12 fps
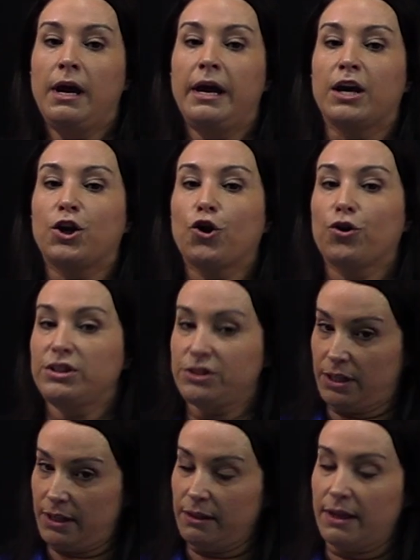Encourage,
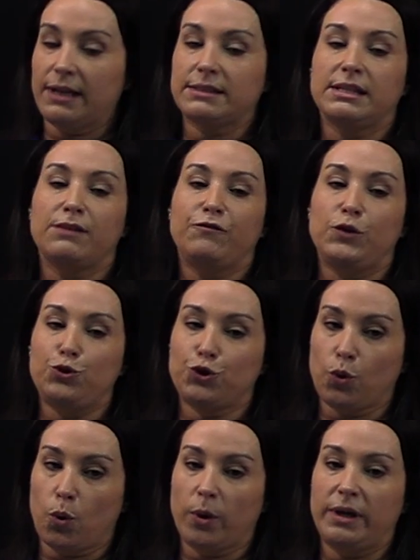like I said,
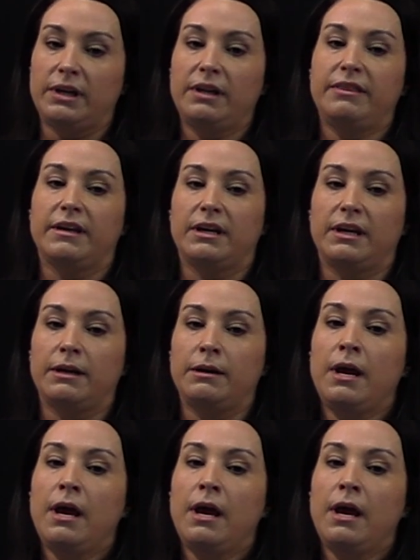future-oriented thinking.